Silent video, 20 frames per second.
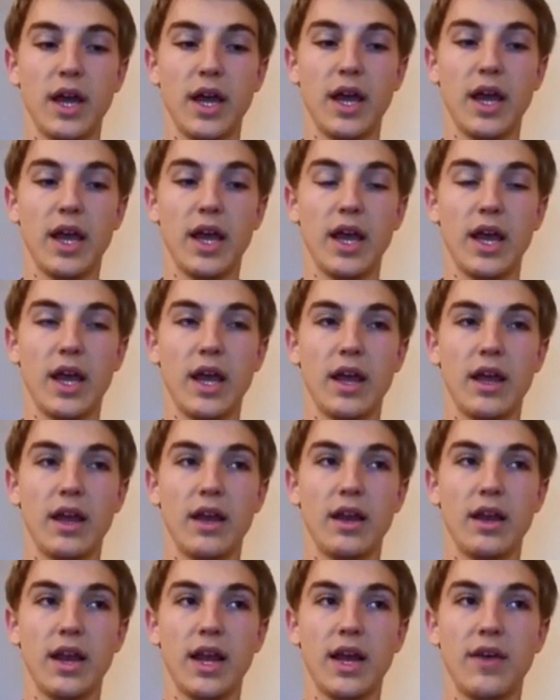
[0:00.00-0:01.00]

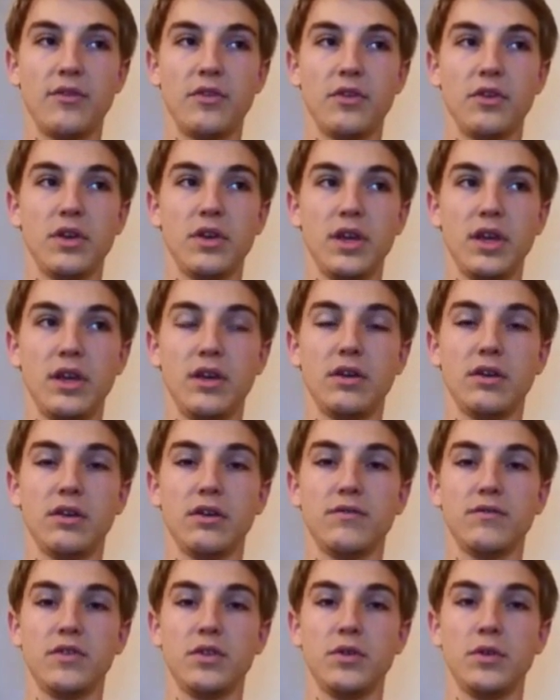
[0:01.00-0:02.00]
And after a year
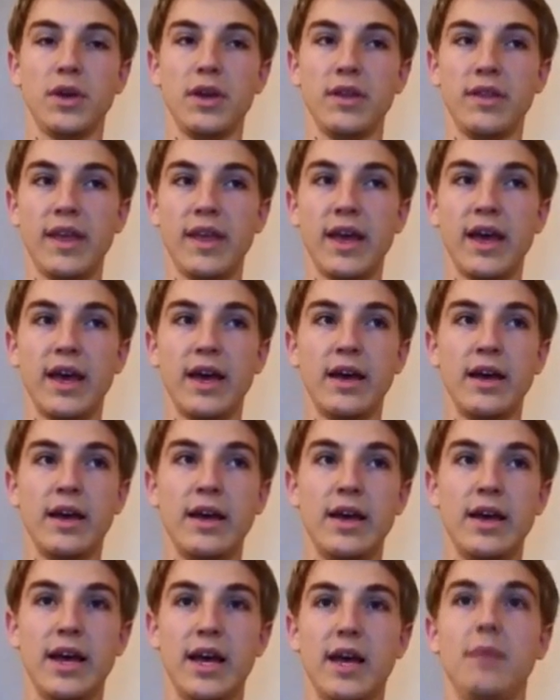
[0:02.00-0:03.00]
of doing that,
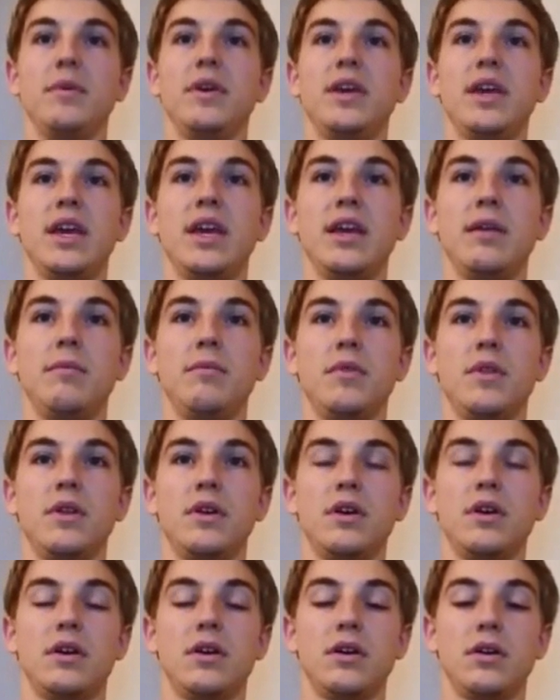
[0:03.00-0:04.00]
I became
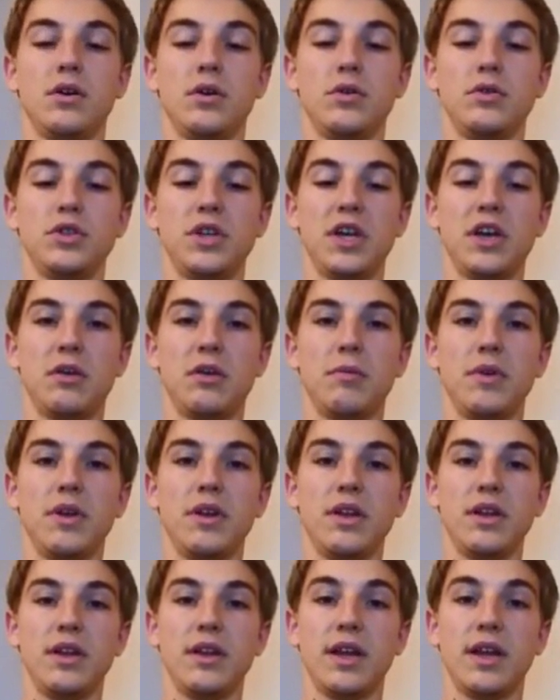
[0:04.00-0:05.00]
the
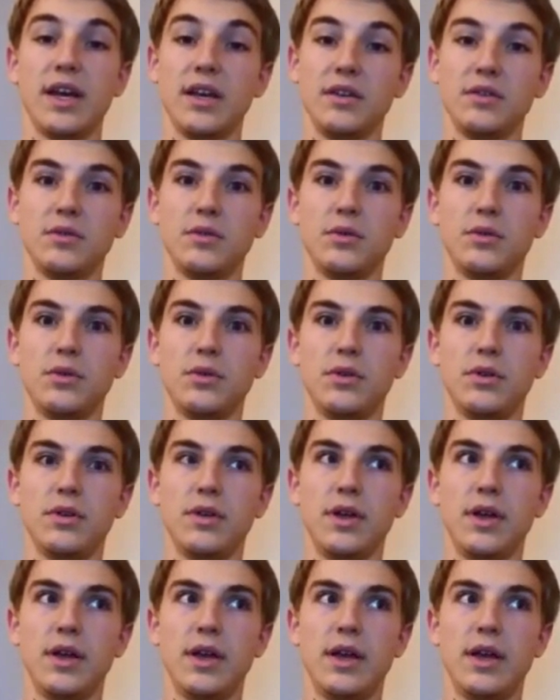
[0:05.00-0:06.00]
co-chairman in high school